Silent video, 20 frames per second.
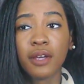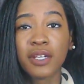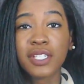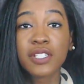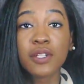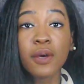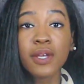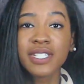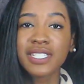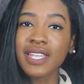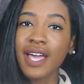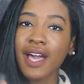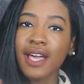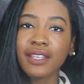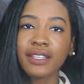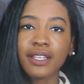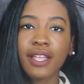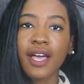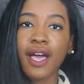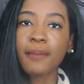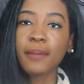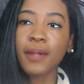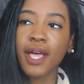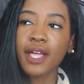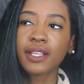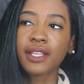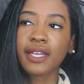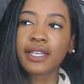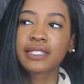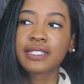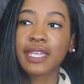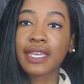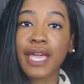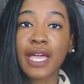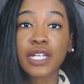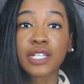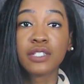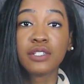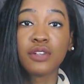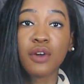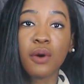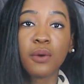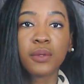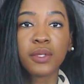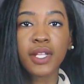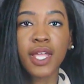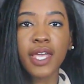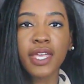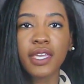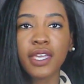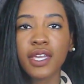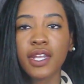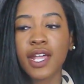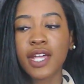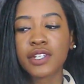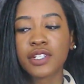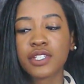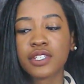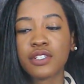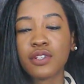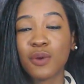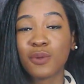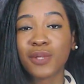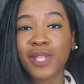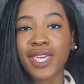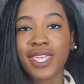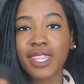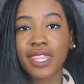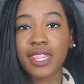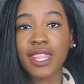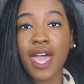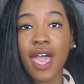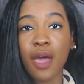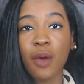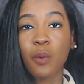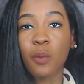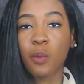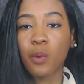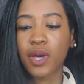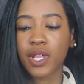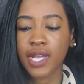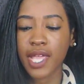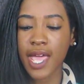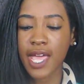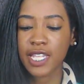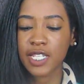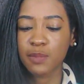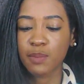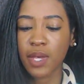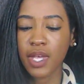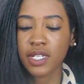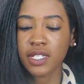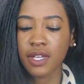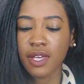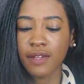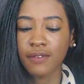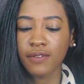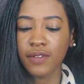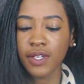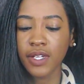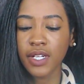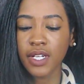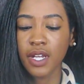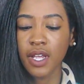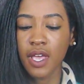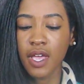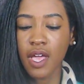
So it's not, I'm not like saying I don't like it, I just don't like that one aspect of it.